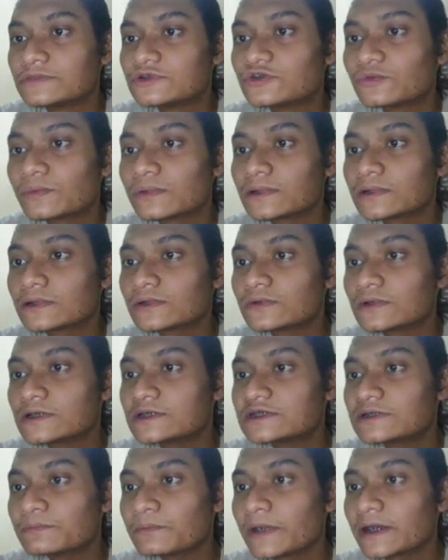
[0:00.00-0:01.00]

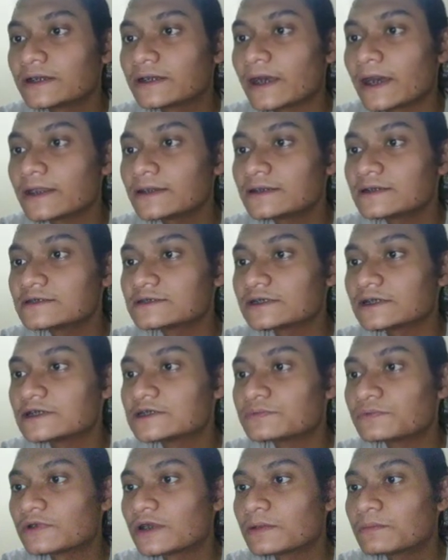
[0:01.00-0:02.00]
Supernaturalism makes ethics
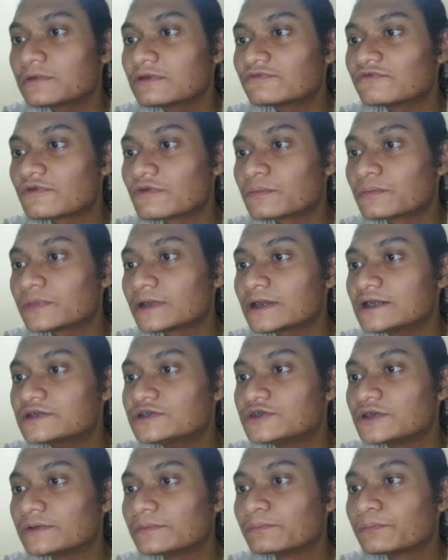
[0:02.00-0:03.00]
inseparable from
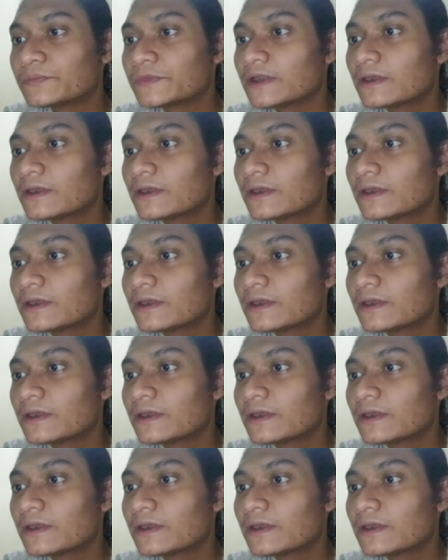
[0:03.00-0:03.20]
religion.